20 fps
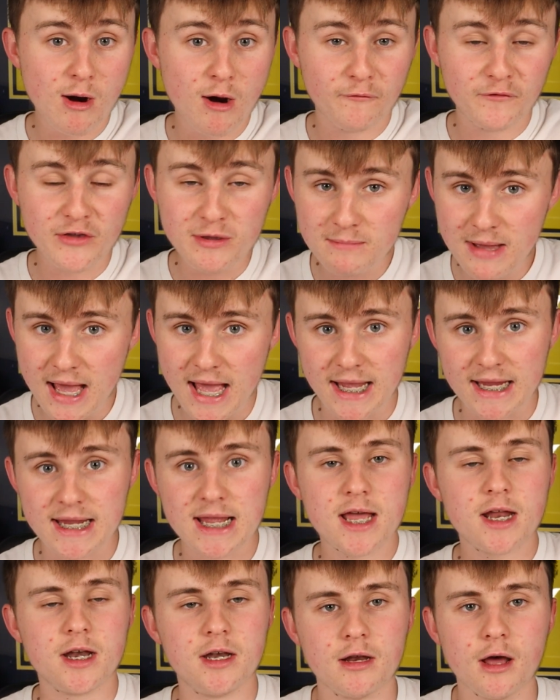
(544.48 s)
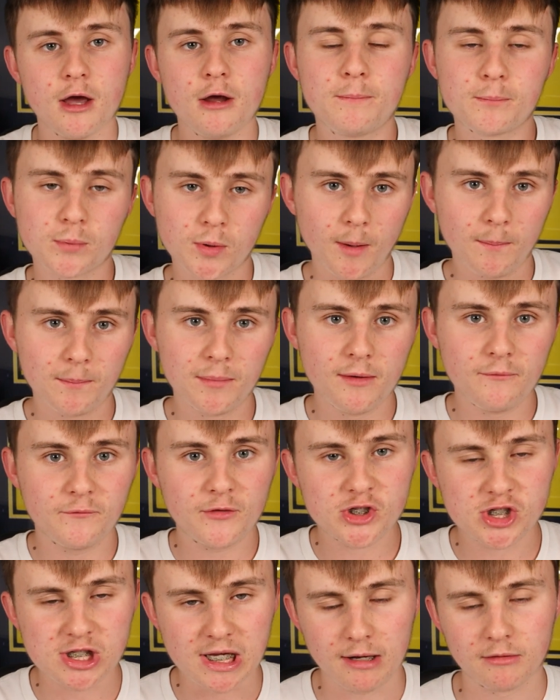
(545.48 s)
Alfie May, no problem for
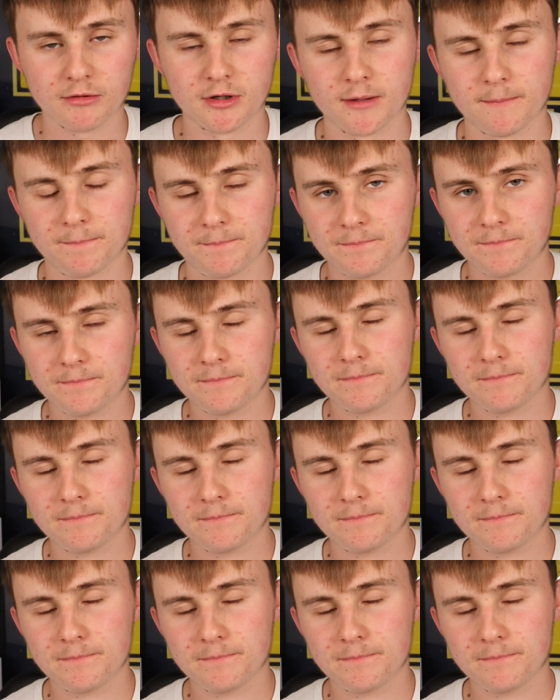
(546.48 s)
Cheltenham.